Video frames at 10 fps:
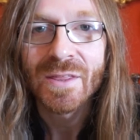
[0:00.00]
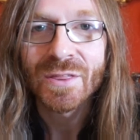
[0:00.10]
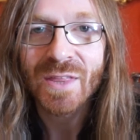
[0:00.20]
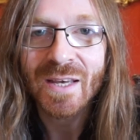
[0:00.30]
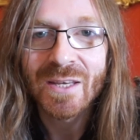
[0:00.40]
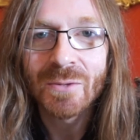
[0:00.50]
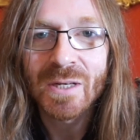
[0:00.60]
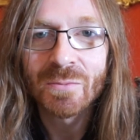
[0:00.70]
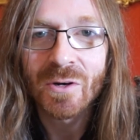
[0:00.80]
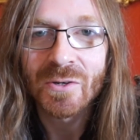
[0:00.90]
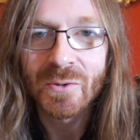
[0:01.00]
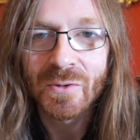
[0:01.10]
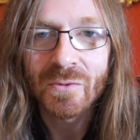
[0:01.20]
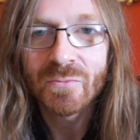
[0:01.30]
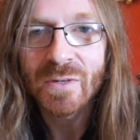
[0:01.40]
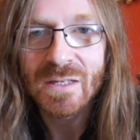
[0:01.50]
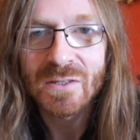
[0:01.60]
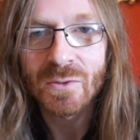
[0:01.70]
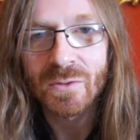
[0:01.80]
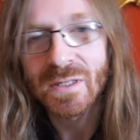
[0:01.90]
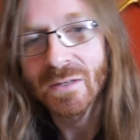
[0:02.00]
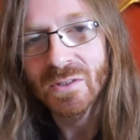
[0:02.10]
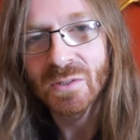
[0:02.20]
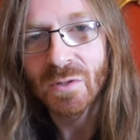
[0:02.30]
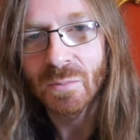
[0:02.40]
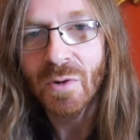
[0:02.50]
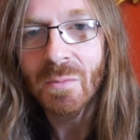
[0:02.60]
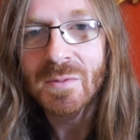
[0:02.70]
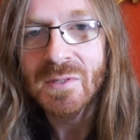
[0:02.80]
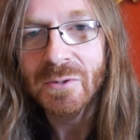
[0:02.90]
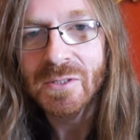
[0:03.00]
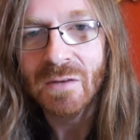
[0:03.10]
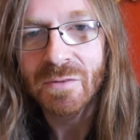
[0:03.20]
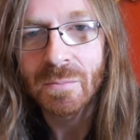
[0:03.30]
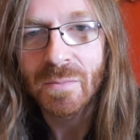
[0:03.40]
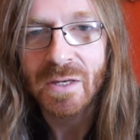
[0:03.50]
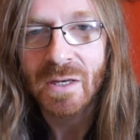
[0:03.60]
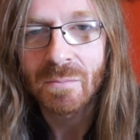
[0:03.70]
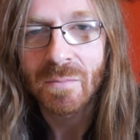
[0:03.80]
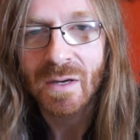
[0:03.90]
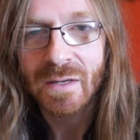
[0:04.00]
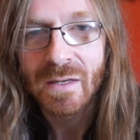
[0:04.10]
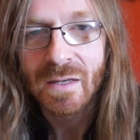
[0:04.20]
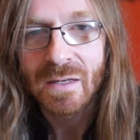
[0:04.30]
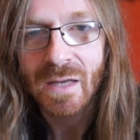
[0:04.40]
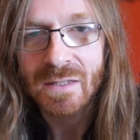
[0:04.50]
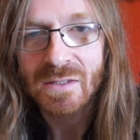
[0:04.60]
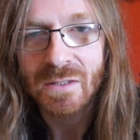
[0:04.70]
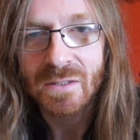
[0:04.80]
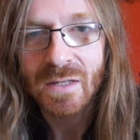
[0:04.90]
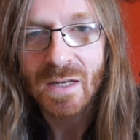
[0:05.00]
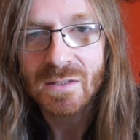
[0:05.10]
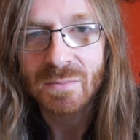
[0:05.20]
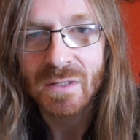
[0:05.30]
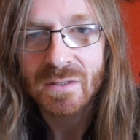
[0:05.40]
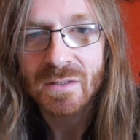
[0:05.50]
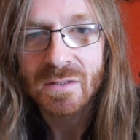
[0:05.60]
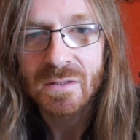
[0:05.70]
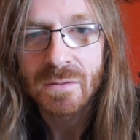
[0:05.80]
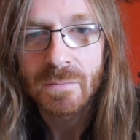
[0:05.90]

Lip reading: Thank you, Eduardo. You really sorted out some of the problems I was having making my Hessian gas masks.